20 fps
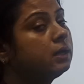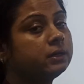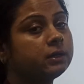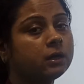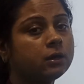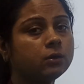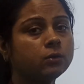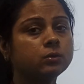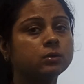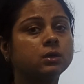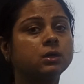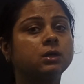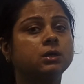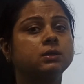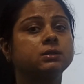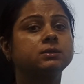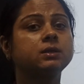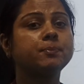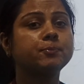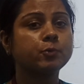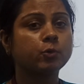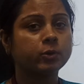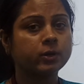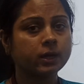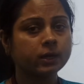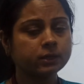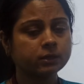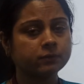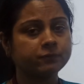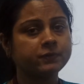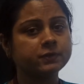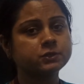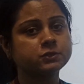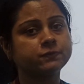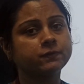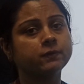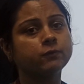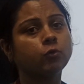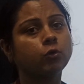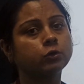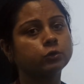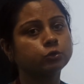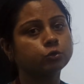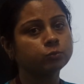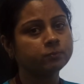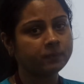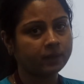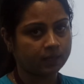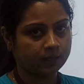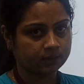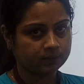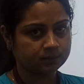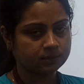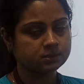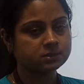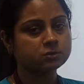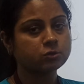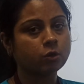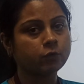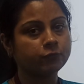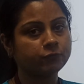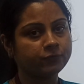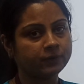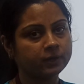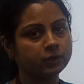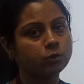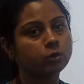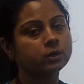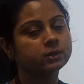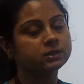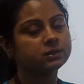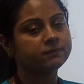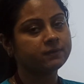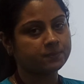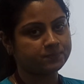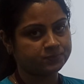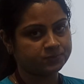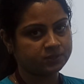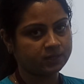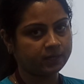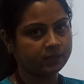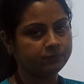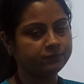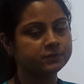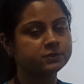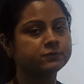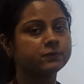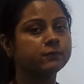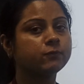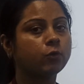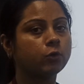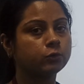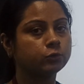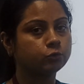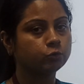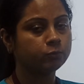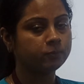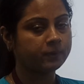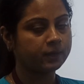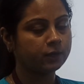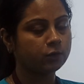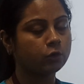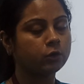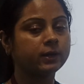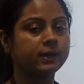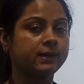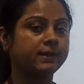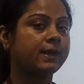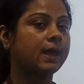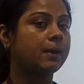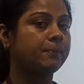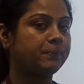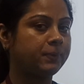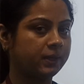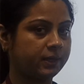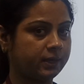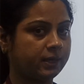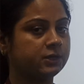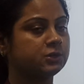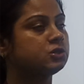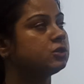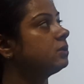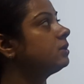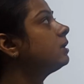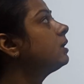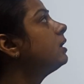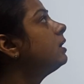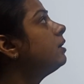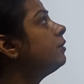Now the product which we want to make, the software or the website which we want to make, or any application,